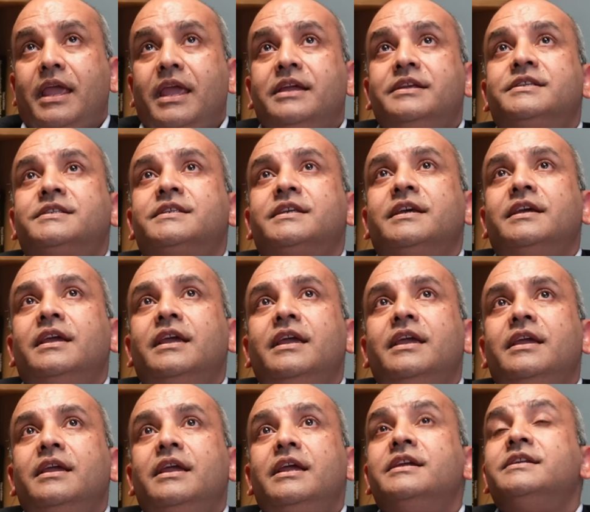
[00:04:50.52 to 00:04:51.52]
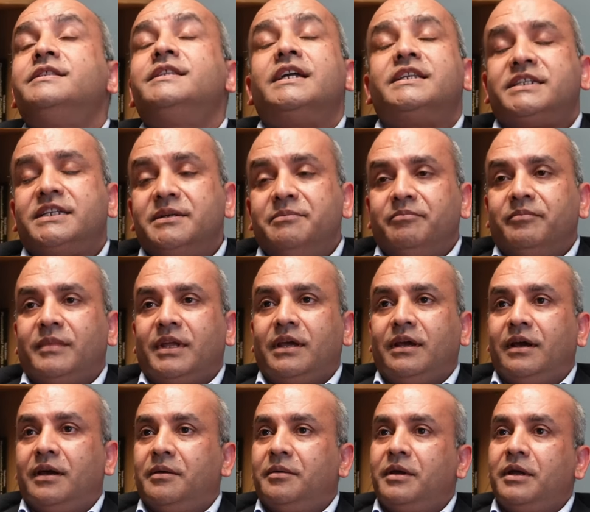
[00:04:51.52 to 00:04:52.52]
it's is that it.
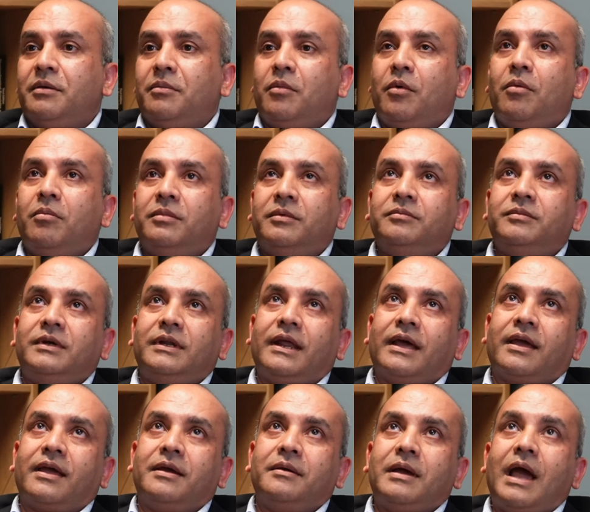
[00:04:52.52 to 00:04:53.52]
Uh,